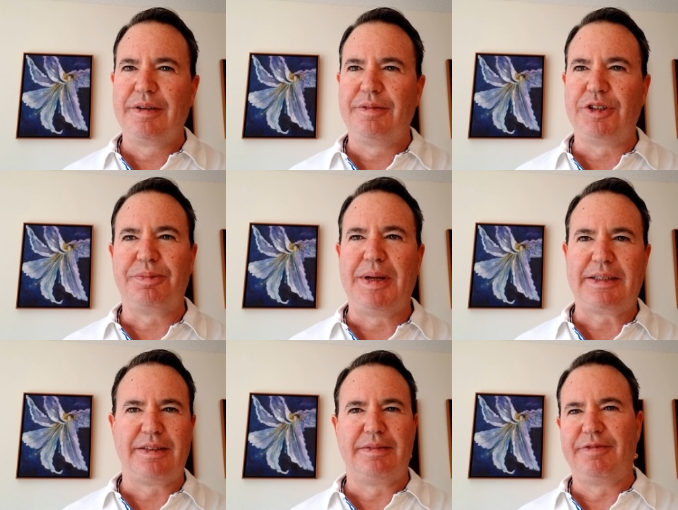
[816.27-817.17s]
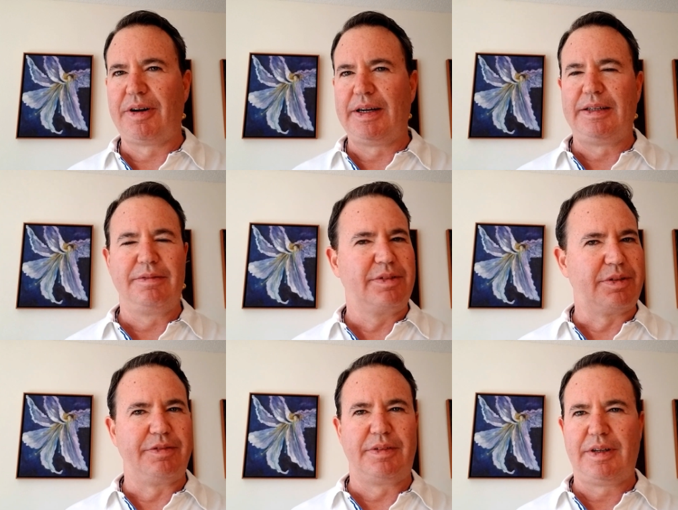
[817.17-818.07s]
which makes it very
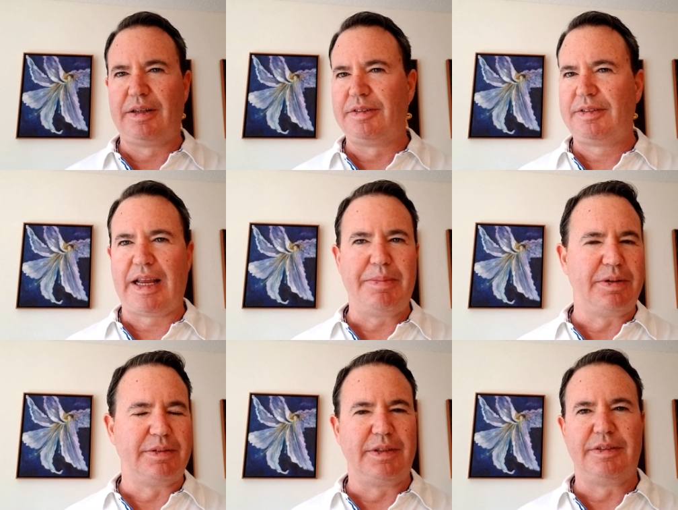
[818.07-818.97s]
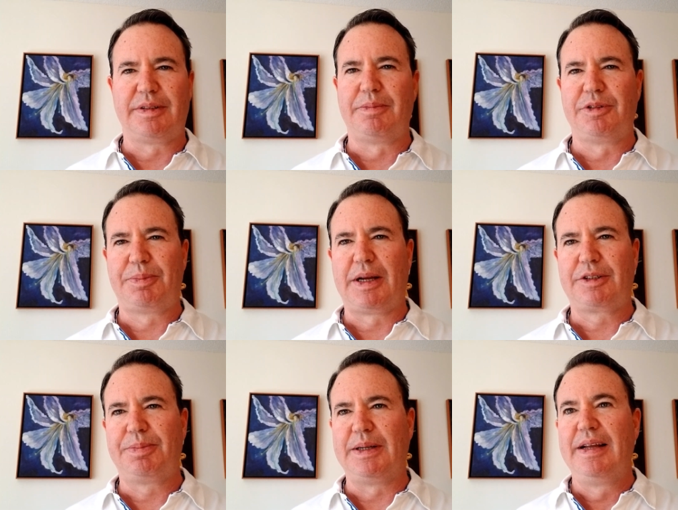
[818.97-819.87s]
sort of unstable in some
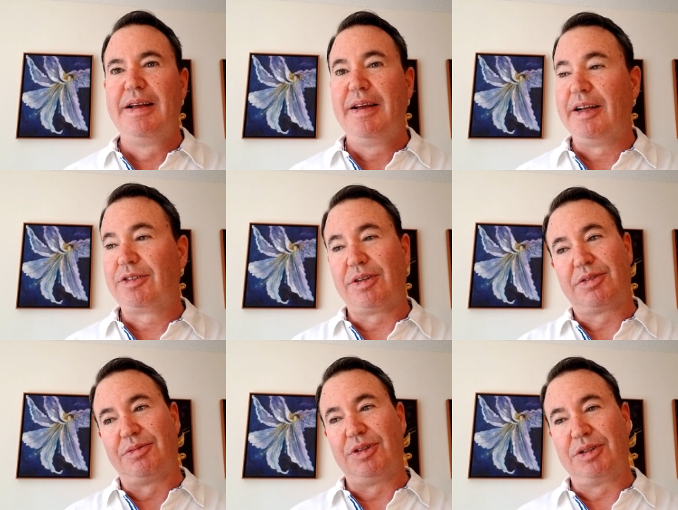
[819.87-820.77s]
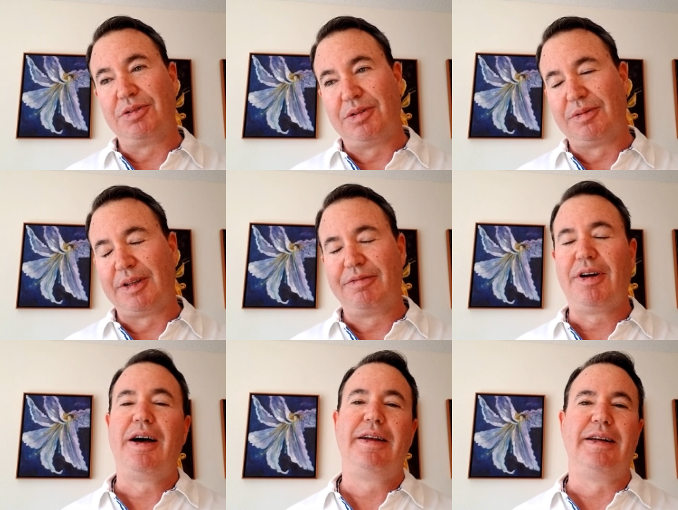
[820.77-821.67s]
respects, but it's also really cool and really
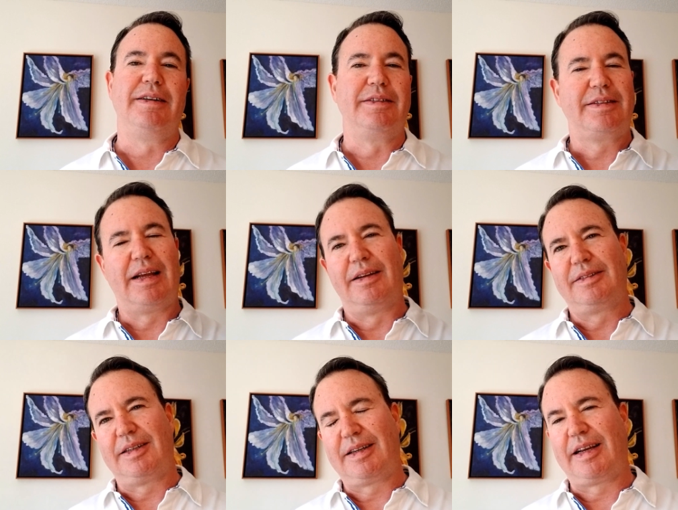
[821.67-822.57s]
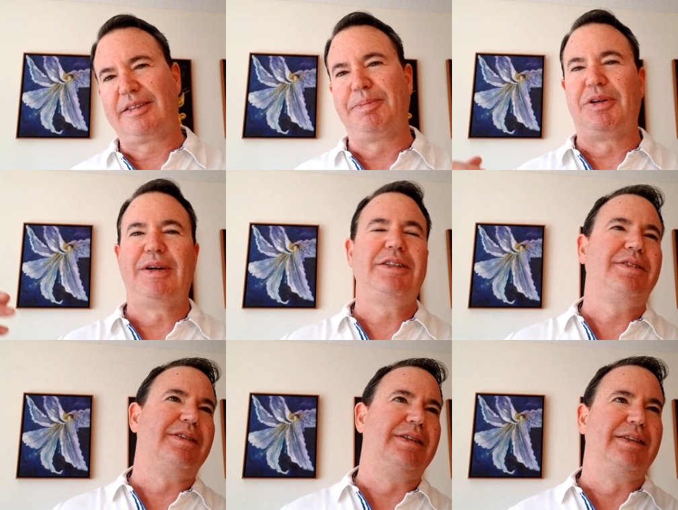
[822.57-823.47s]
fun, and uh, it's
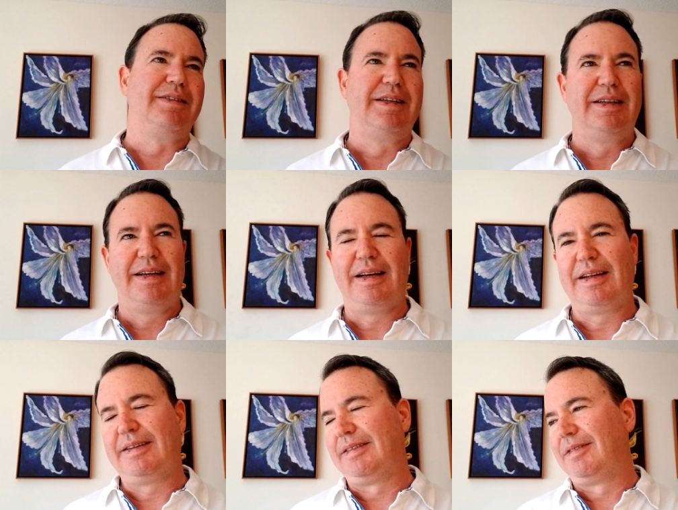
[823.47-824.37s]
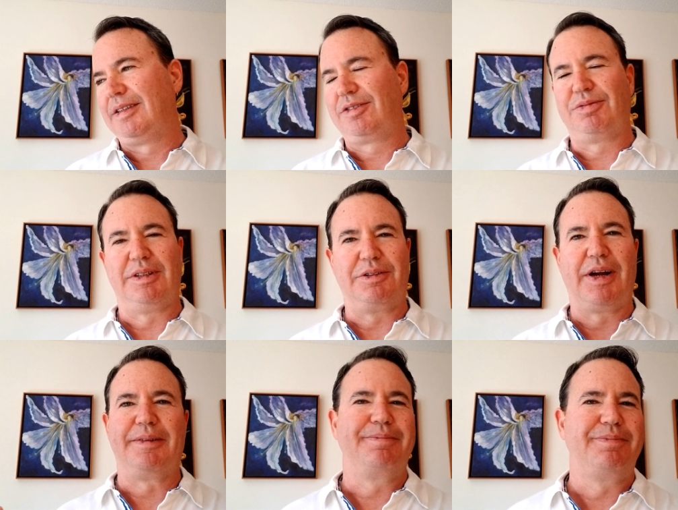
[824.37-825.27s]
exploration, and and it's really
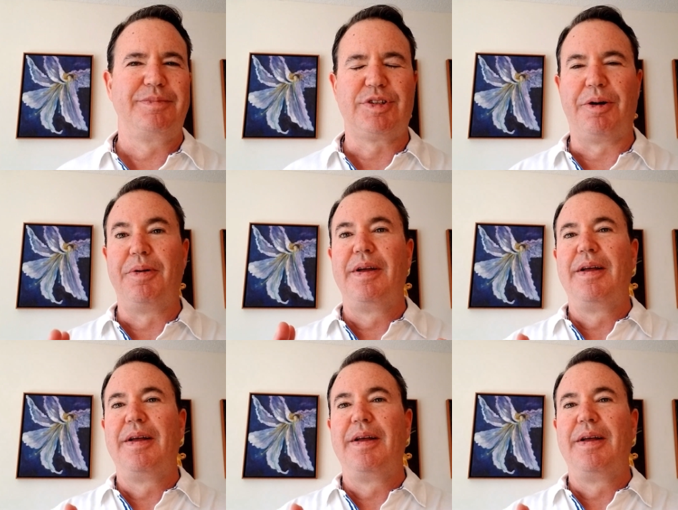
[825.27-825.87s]
great. So,